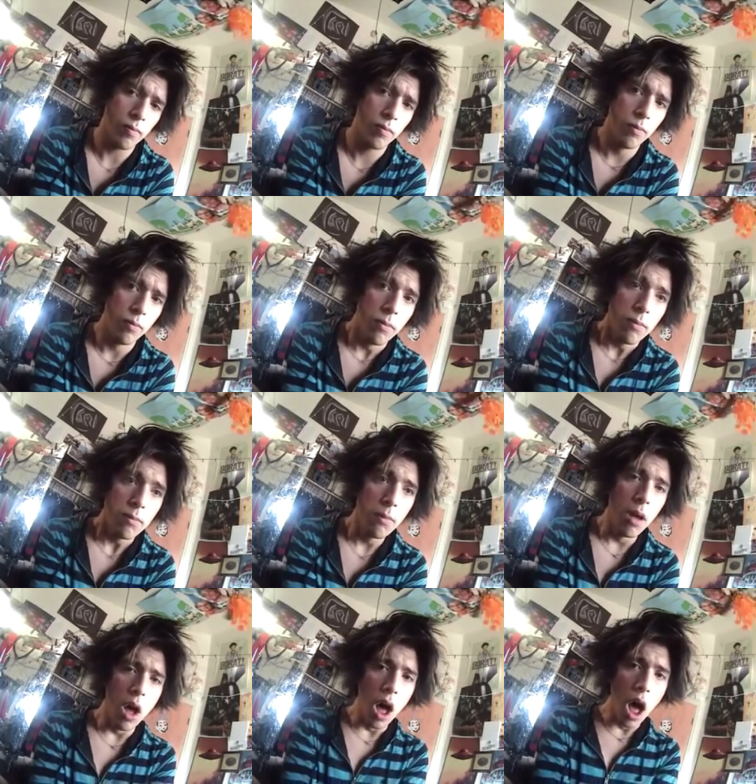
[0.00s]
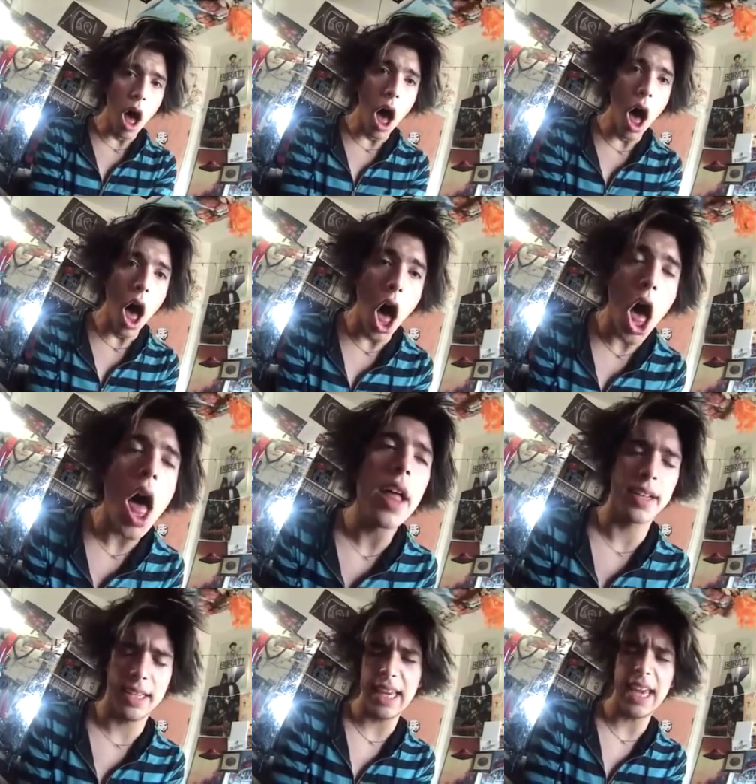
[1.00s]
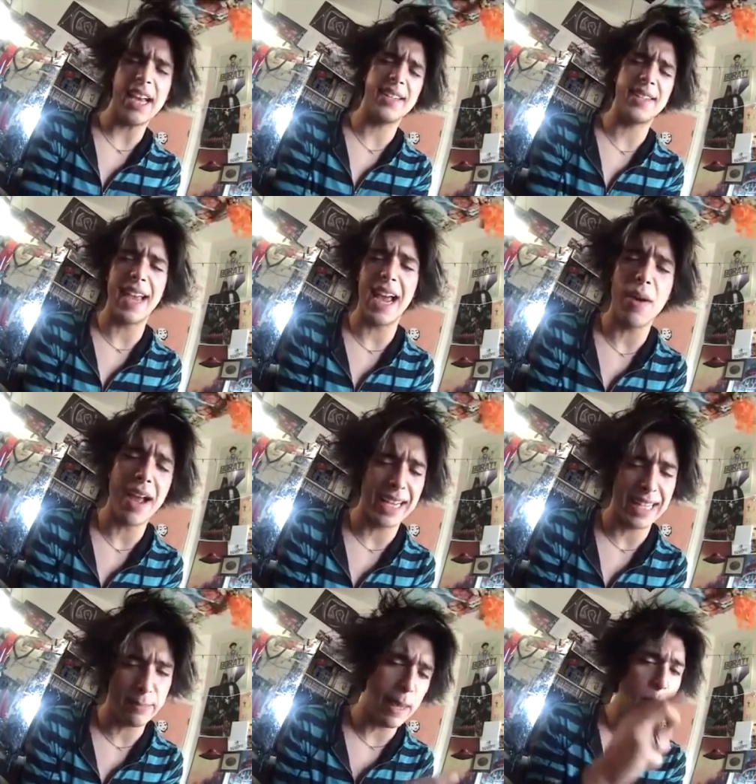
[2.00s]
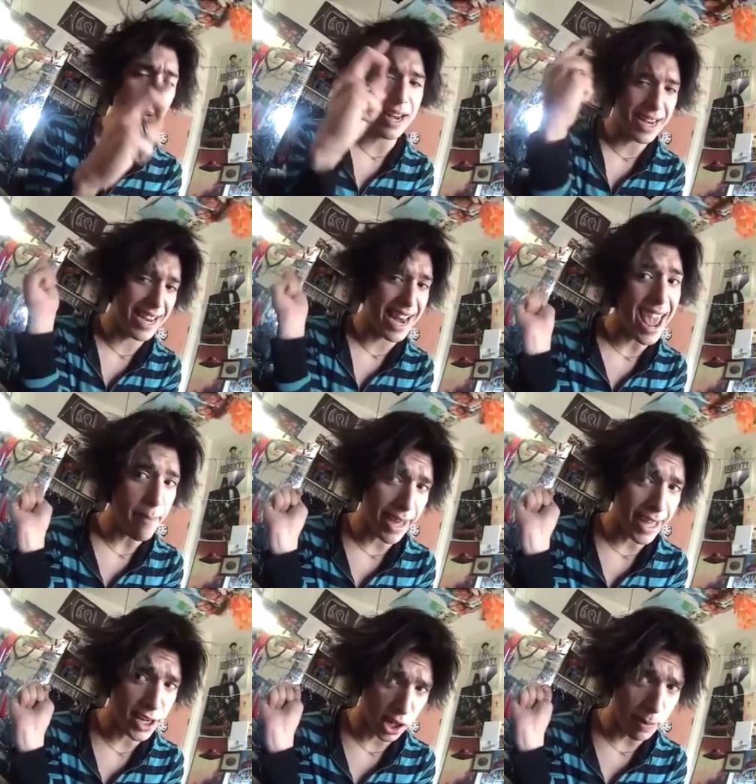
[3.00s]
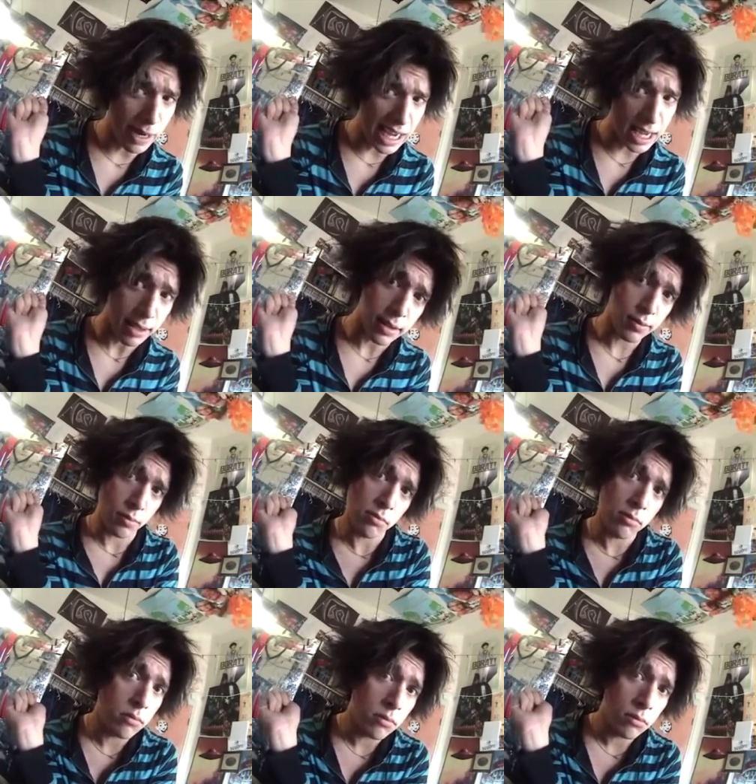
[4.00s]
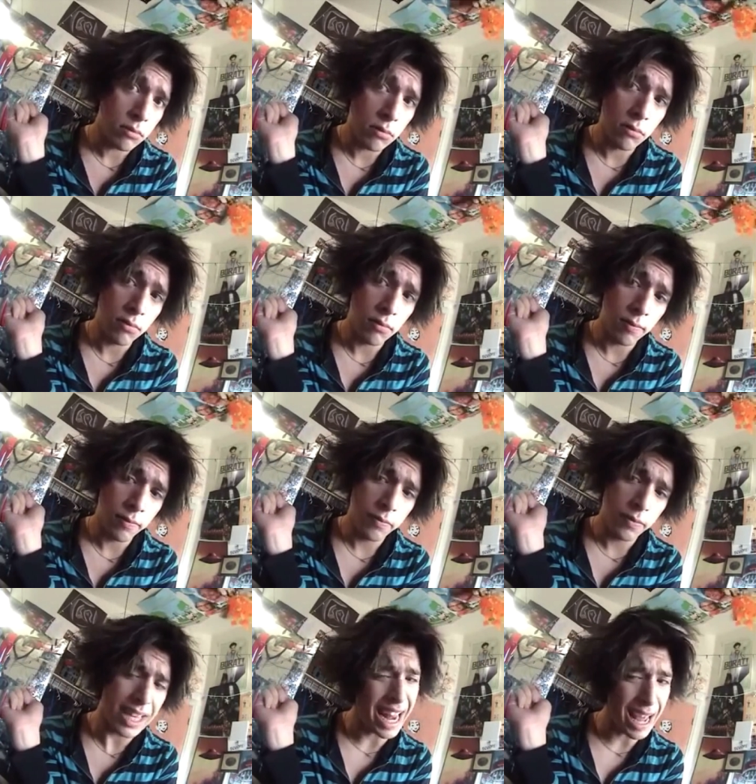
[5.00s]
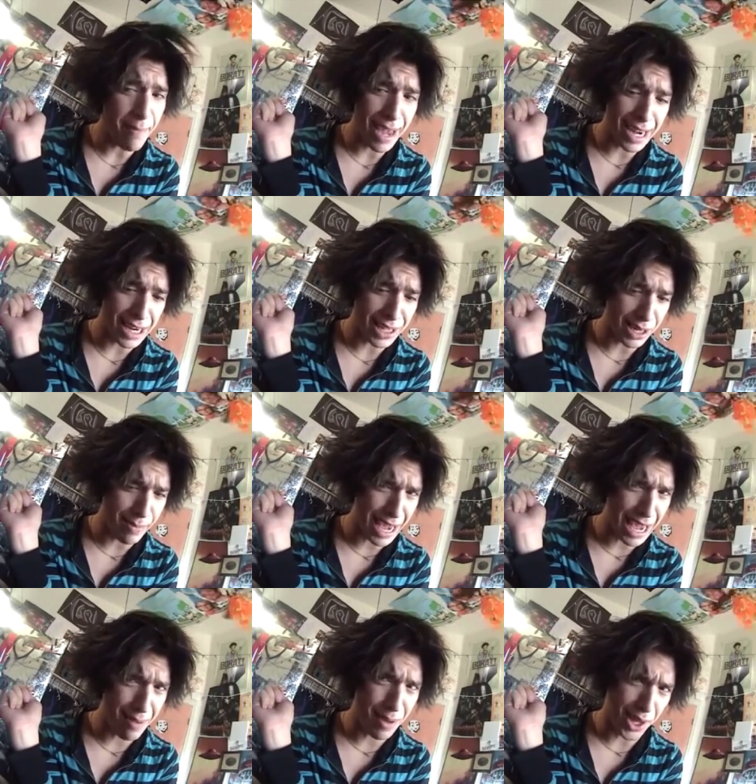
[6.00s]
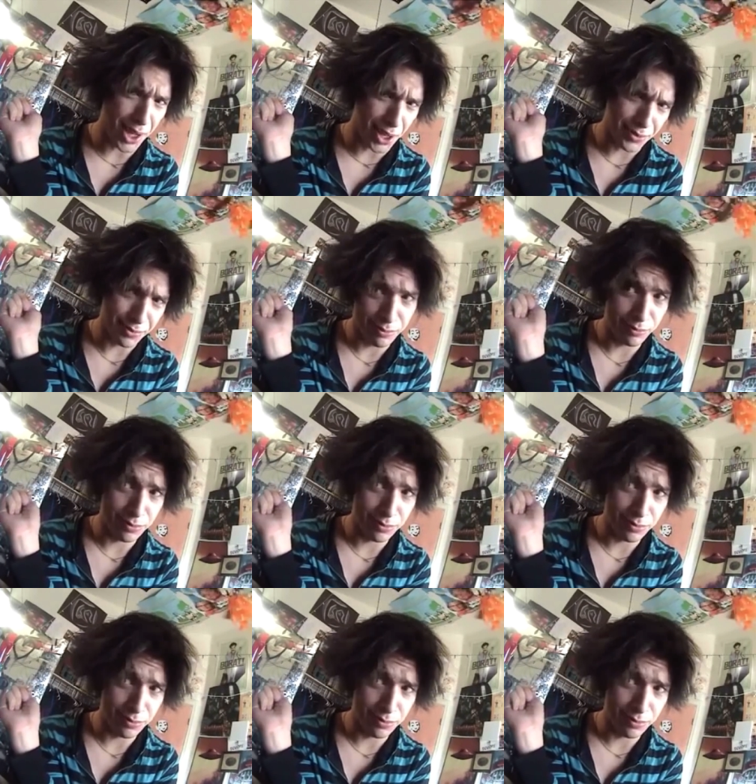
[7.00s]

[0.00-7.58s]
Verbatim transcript: Thomas, may I help you? yes, sir. I can speak with that manager, please. Who? The damn manager, baby.